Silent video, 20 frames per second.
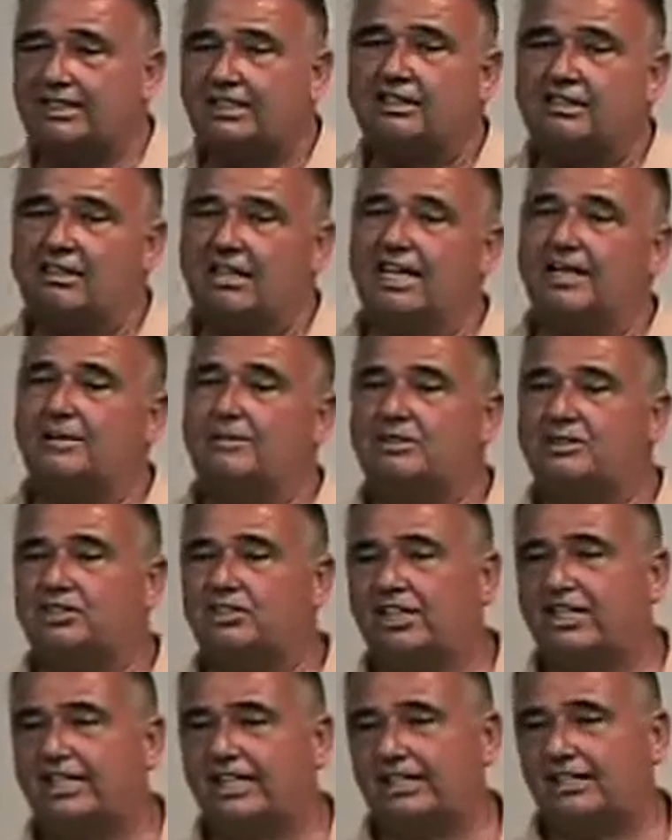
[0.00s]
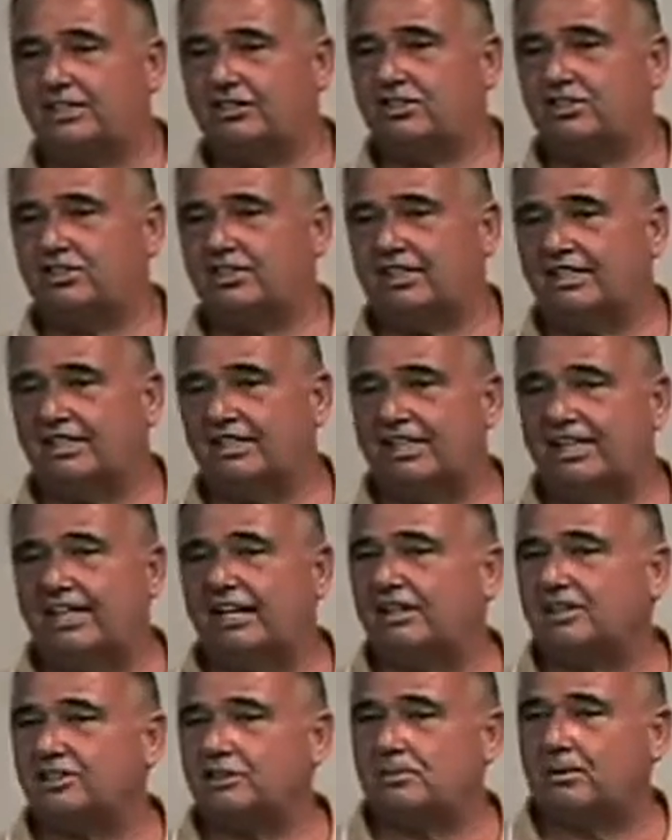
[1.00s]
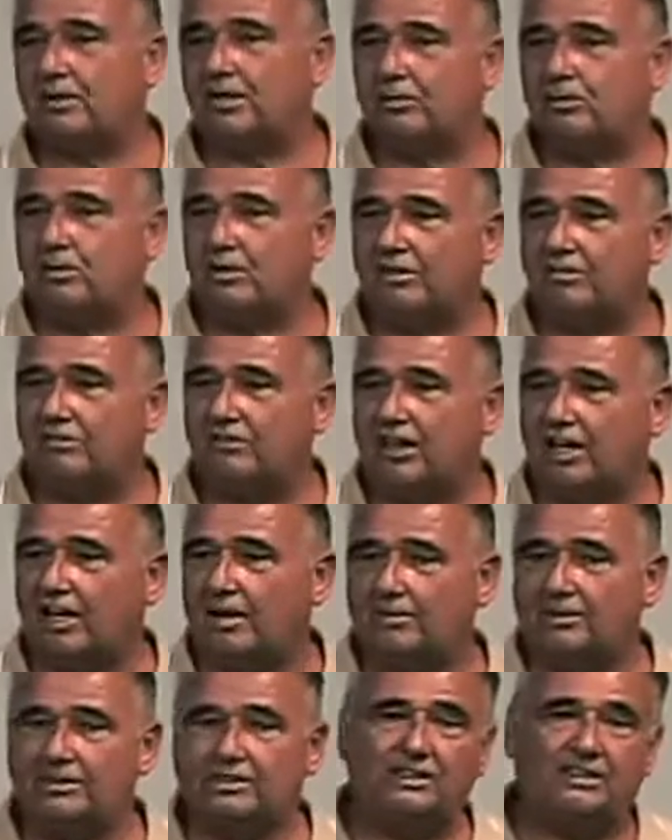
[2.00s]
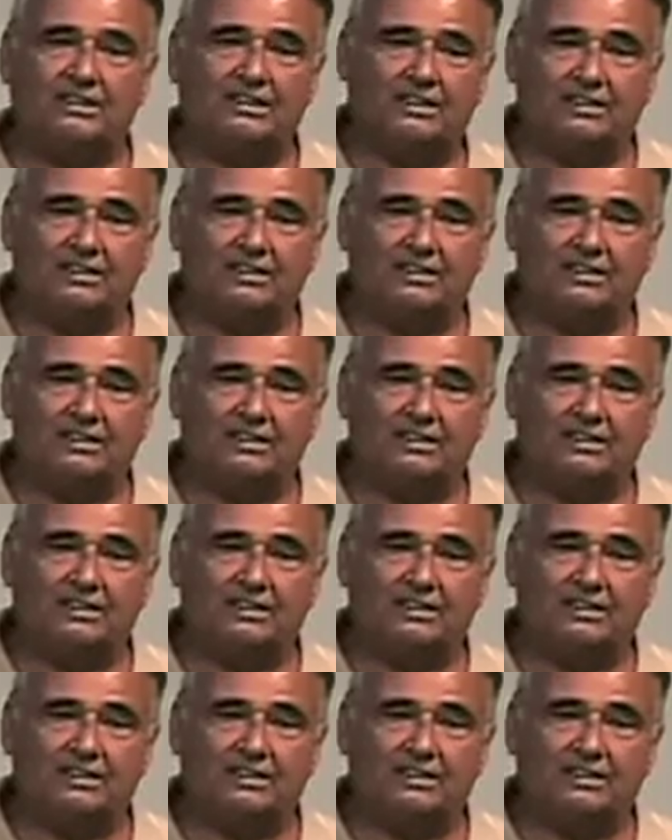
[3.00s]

climate change, inhospitable environments,